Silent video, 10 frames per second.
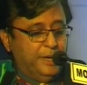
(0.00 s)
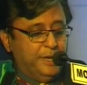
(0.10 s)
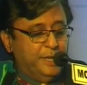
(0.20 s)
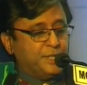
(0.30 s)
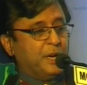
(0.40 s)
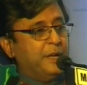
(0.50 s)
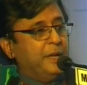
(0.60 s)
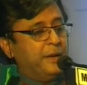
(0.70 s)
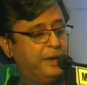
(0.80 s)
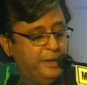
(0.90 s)

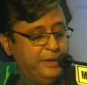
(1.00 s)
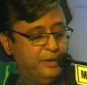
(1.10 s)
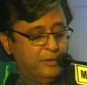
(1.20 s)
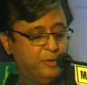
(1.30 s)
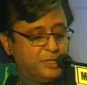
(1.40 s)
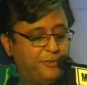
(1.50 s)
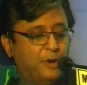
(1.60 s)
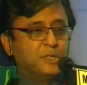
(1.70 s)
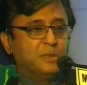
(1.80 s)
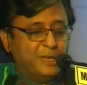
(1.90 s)
HRANI was
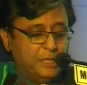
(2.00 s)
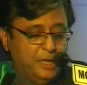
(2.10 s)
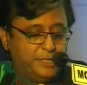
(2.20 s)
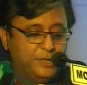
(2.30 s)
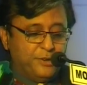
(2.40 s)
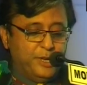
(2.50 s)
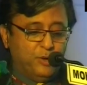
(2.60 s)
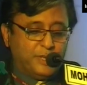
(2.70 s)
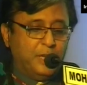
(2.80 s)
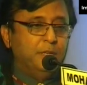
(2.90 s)
founded by the legendary
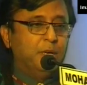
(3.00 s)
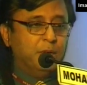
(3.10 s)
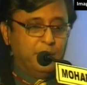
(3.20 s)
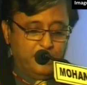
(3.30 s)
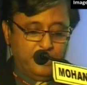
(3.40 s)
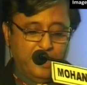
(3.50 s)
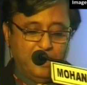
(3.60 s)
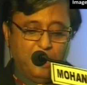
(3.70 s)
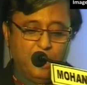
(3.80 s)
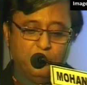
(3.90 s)
hotelier
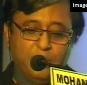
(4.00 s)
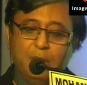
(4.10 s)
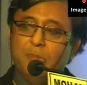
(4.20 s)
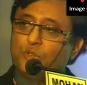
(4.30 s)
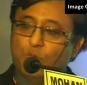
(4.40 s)
Rai Bahadur M.S.